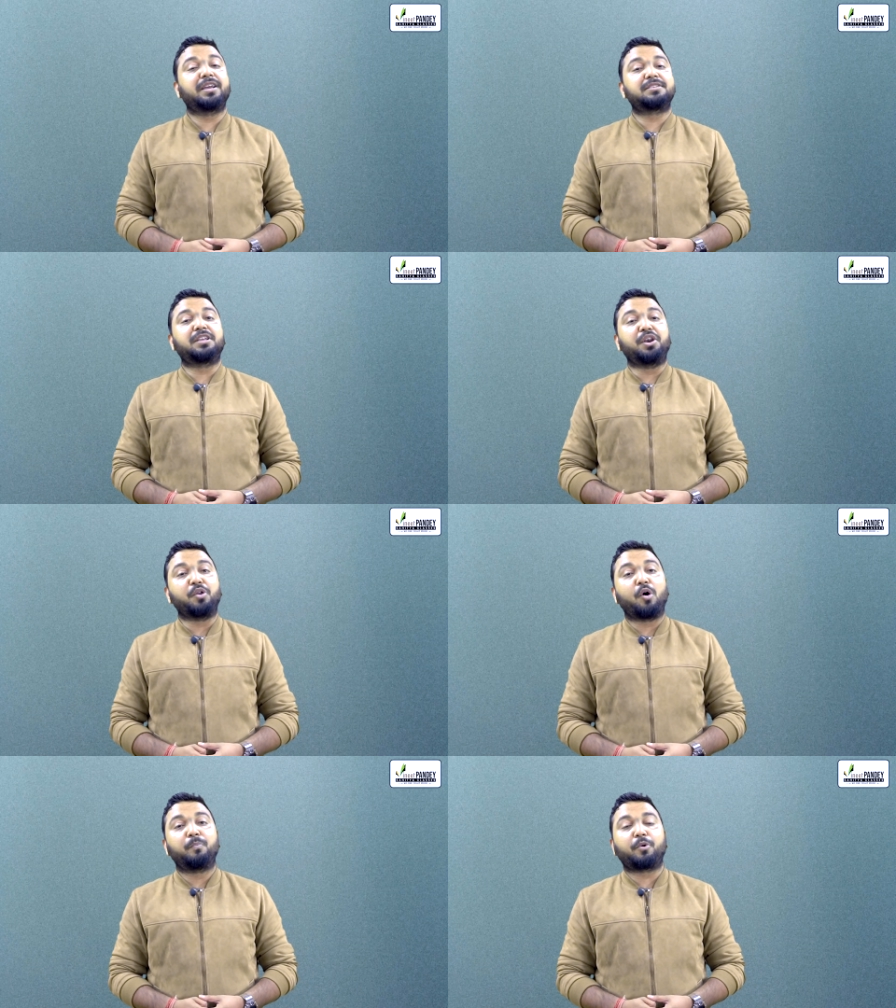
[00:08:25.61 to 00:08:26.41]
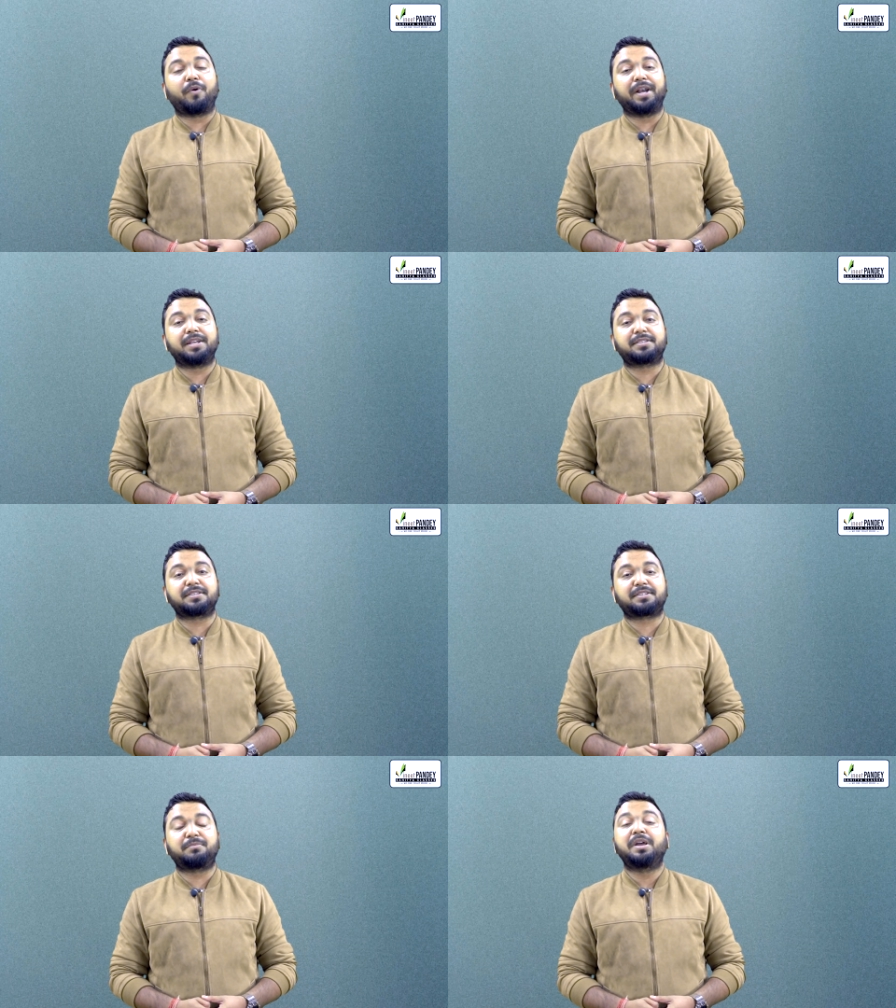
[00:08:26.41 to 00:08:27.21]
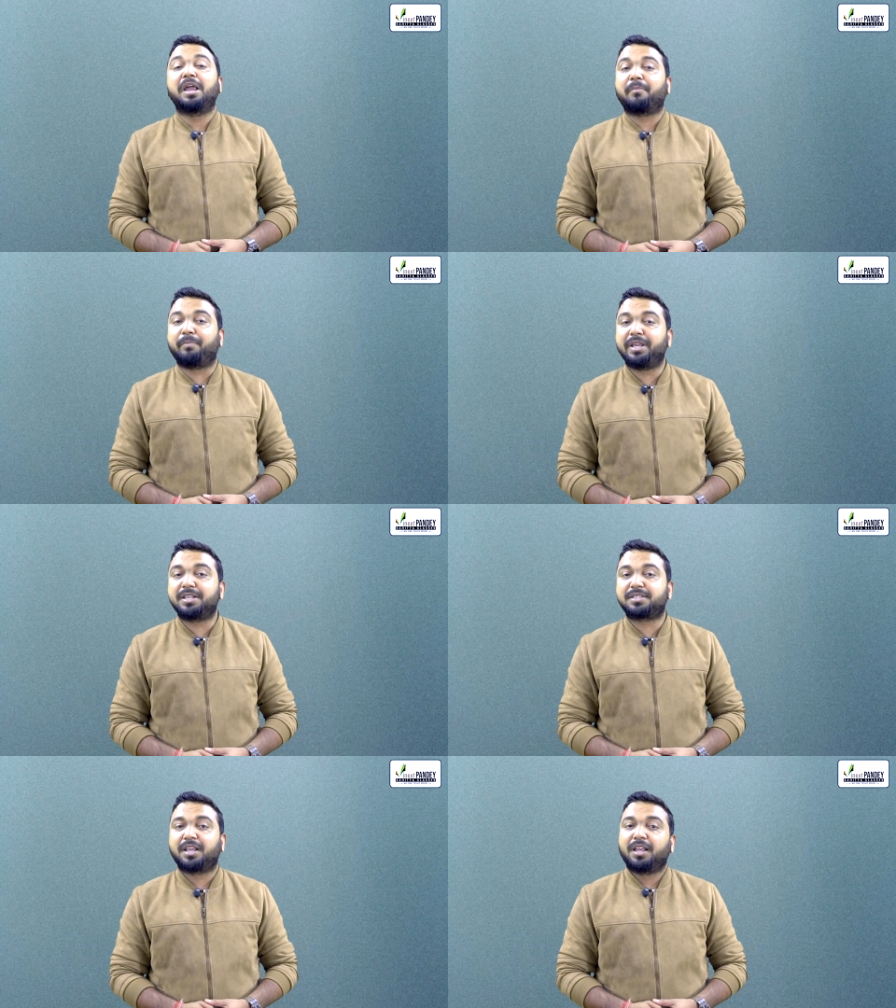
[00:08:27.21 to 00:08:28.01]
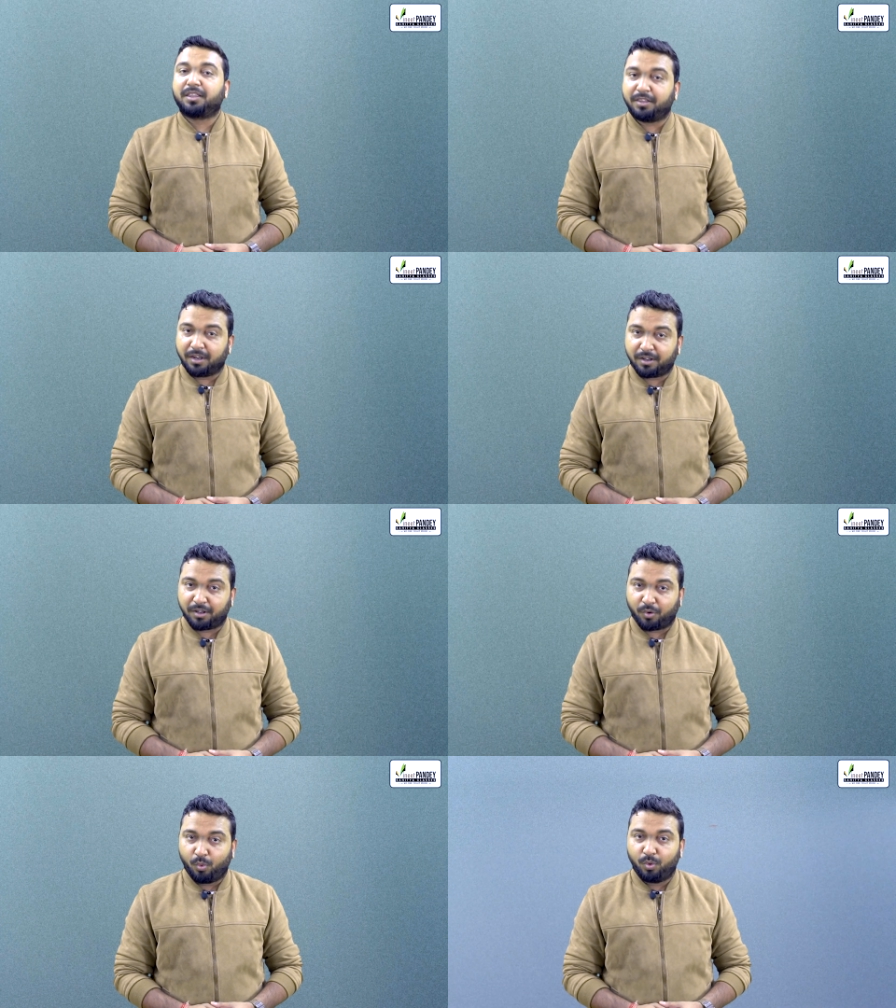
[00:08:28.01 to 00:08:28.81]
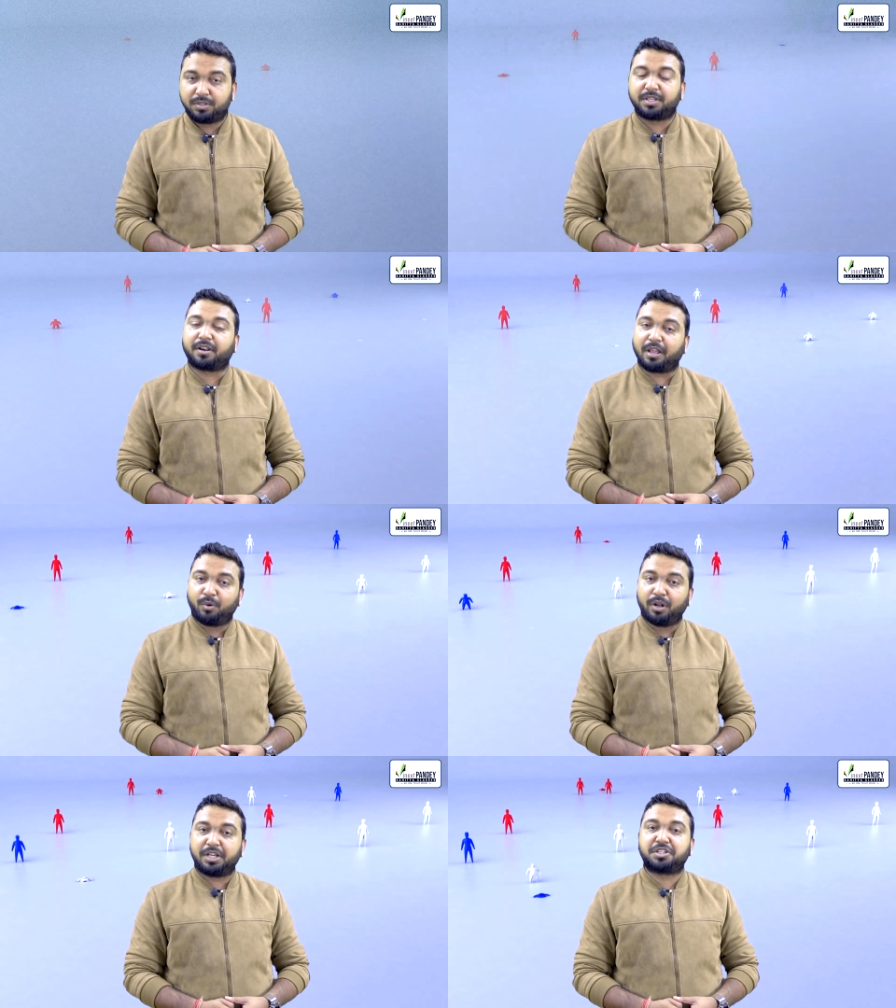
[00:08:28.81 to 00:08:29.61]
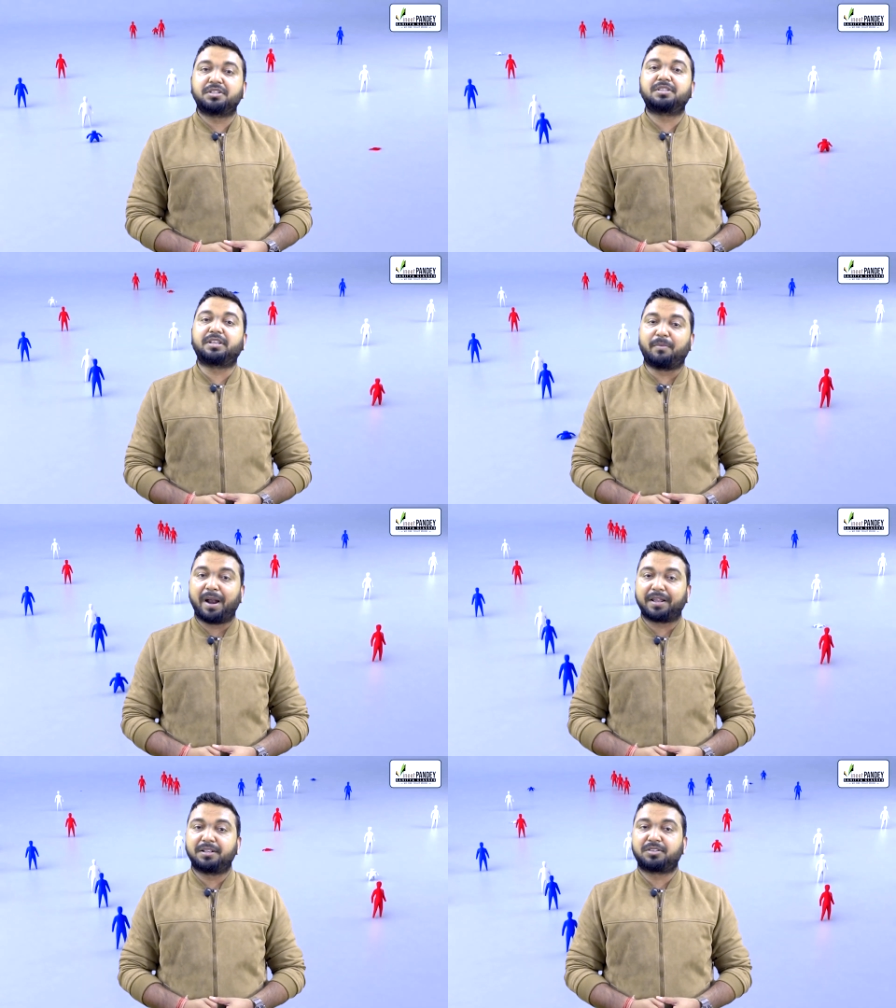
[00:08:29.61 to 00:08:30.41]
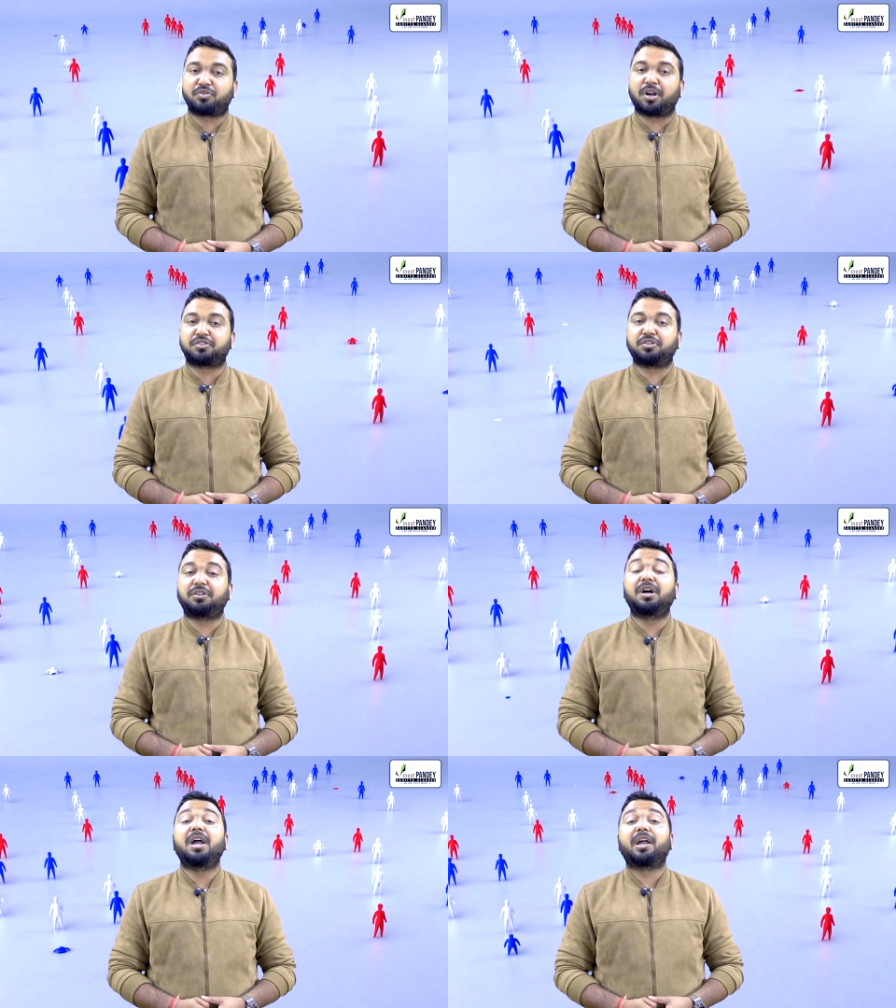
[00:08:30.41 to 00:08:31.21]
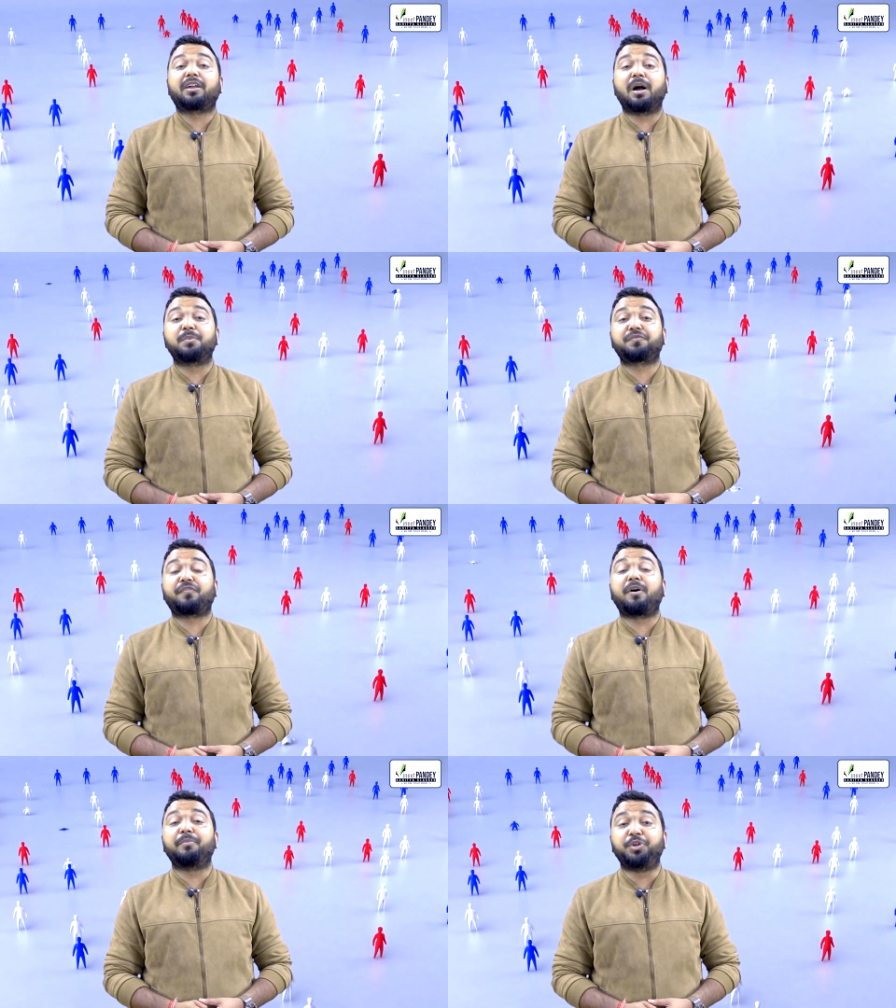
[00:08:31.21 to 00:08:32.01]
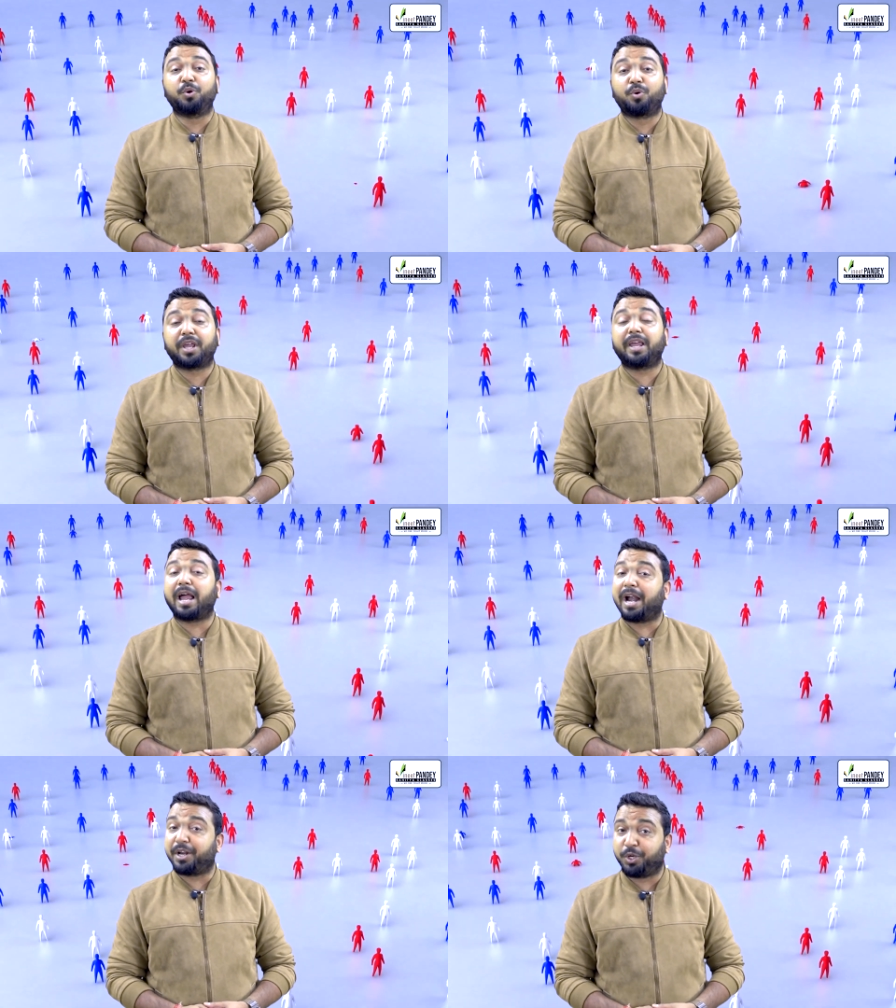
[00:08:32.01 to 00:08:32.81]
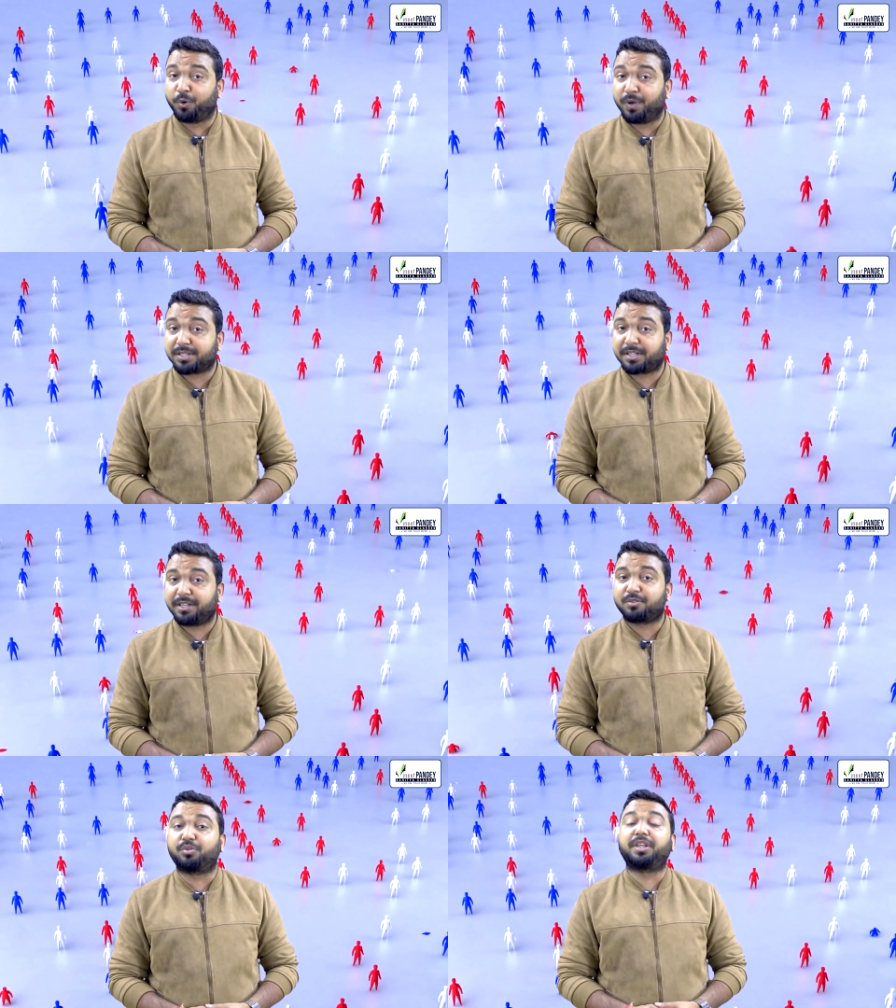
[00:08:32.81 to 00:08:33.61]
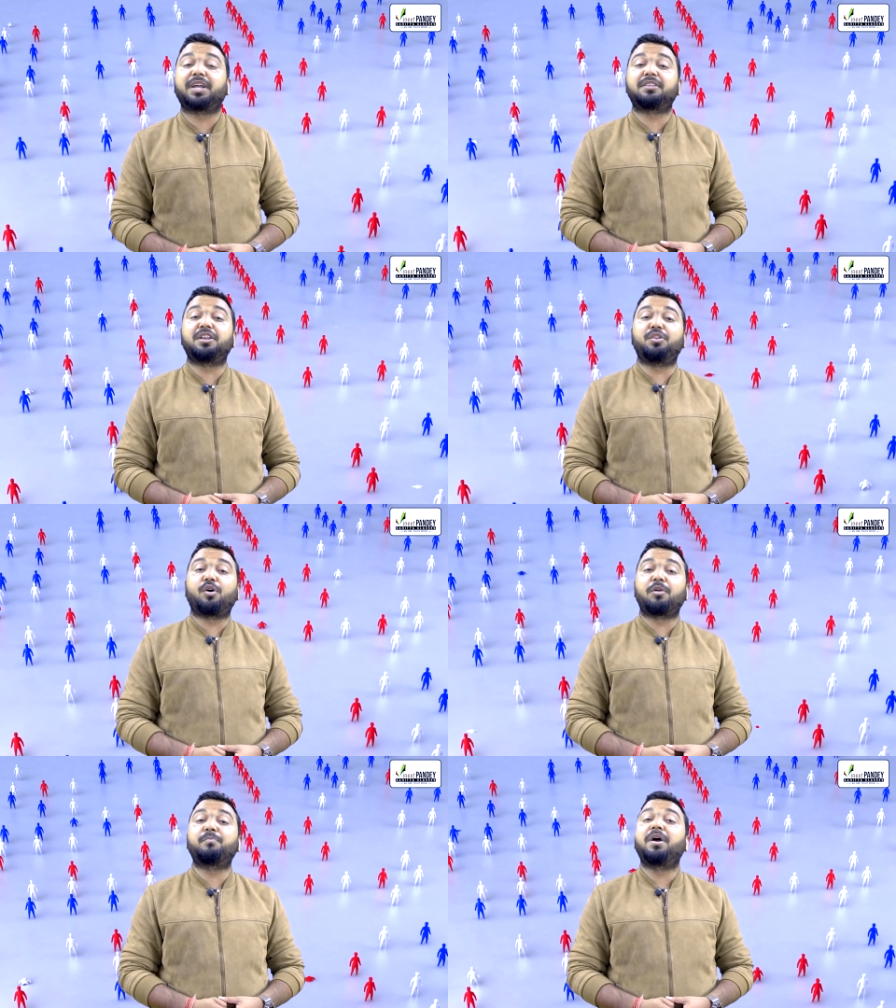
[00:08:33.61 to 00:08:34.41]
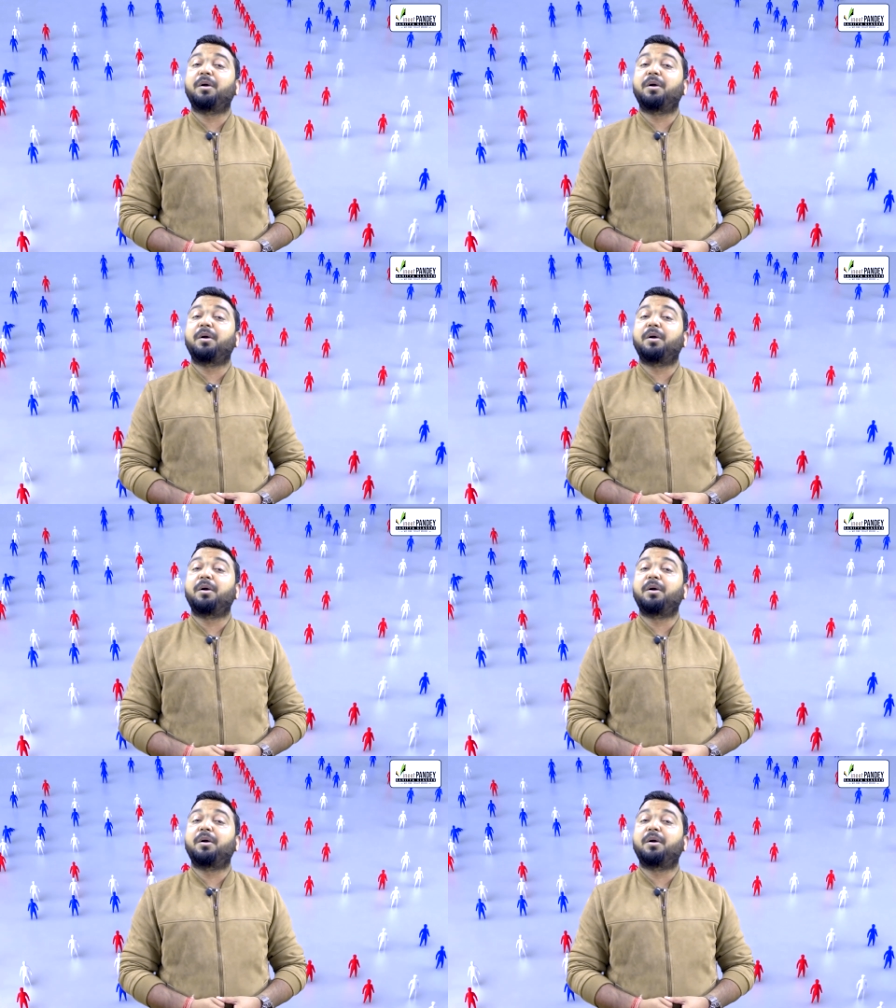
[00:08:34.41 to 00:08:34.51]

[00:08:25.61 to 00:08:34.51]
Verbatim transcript: is the norm providing system means the rules, regulations, grammatical structure comes from UK and USA. So they are the norm